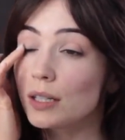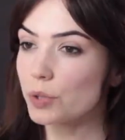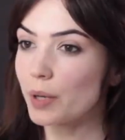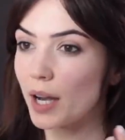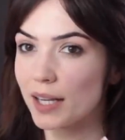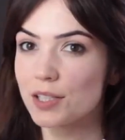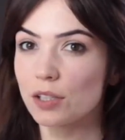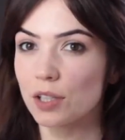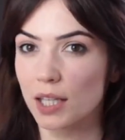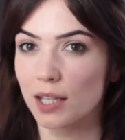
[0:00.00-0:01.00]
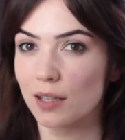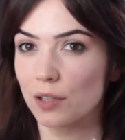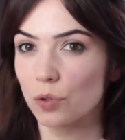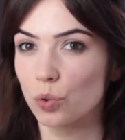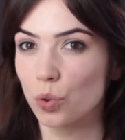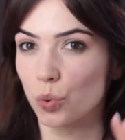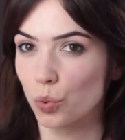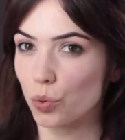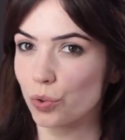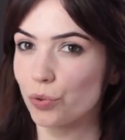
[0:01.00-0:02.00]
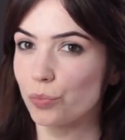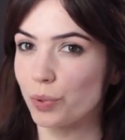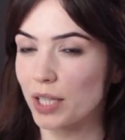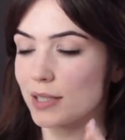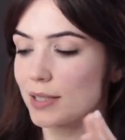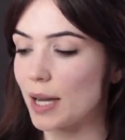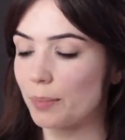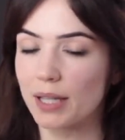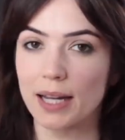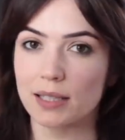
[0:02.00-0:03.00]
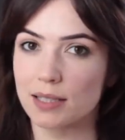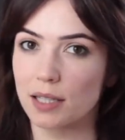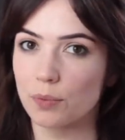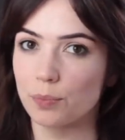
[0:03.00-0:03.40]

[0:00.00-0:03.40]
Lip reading: So my eyes are looking a little cool because that black is like a